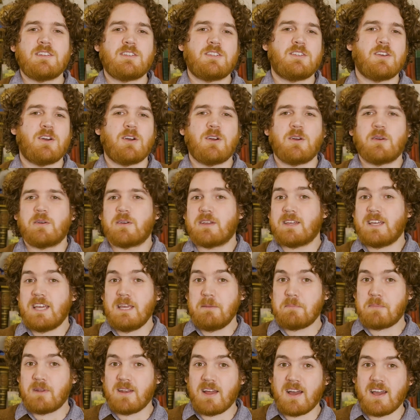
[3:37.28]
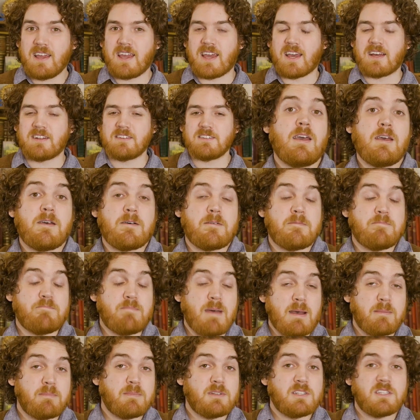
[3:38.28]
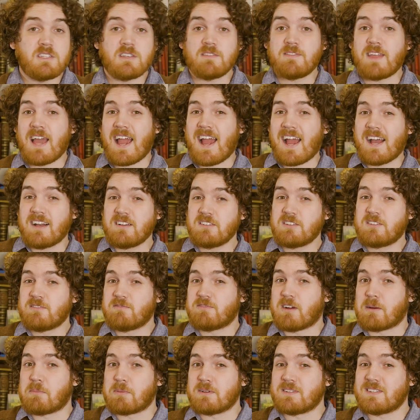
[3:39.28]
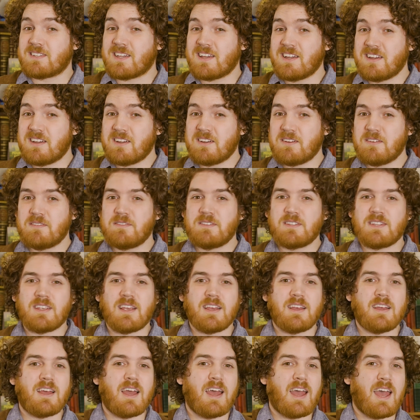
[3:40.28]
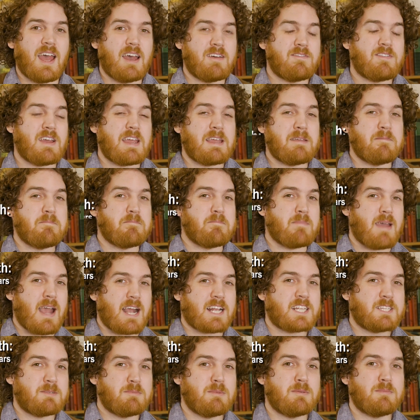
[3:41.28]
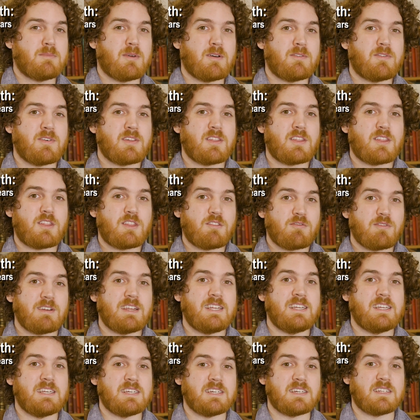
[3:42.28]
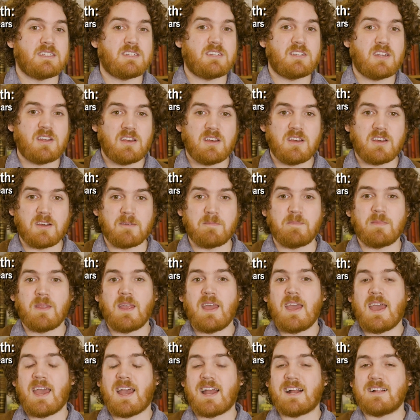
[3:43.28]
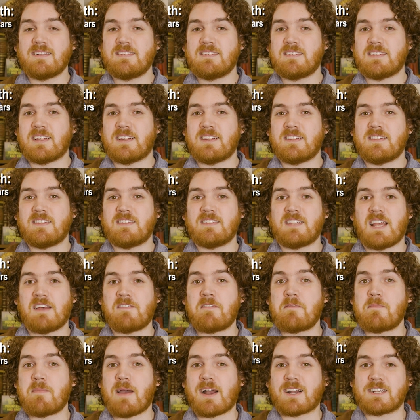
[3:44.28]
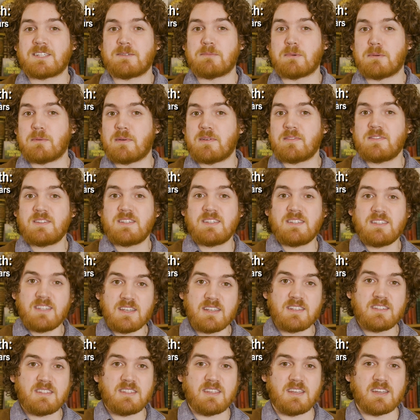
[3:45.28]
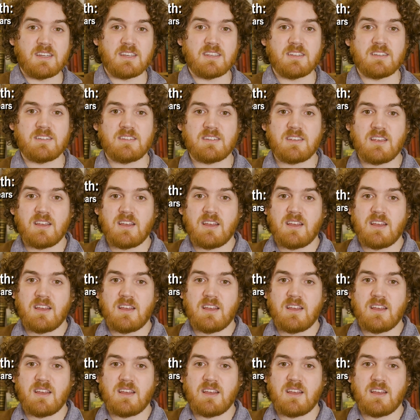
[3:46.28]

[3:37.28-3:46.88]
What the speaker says: so keep an eye out. Members of the House of Representatives have a maximum of a 3-year term, and senators have a maximum of 6 years.